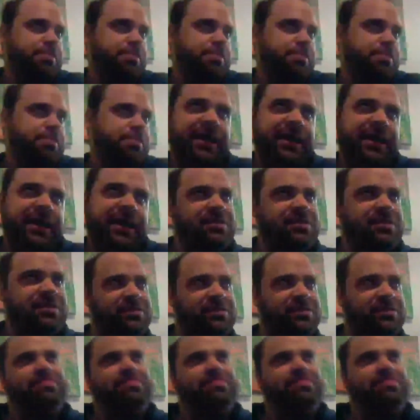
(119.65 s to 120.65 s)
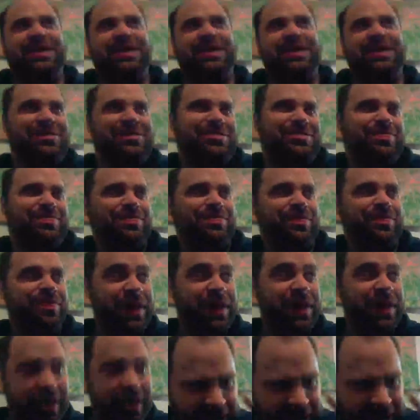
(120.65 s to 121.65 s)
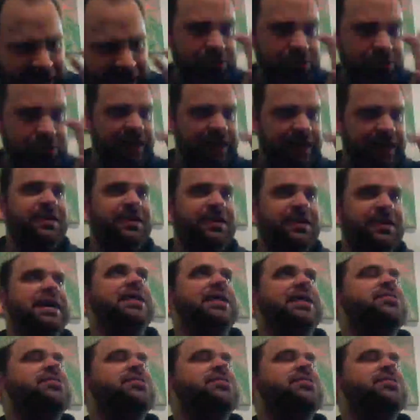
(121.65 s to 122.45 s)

Paratext is things outside the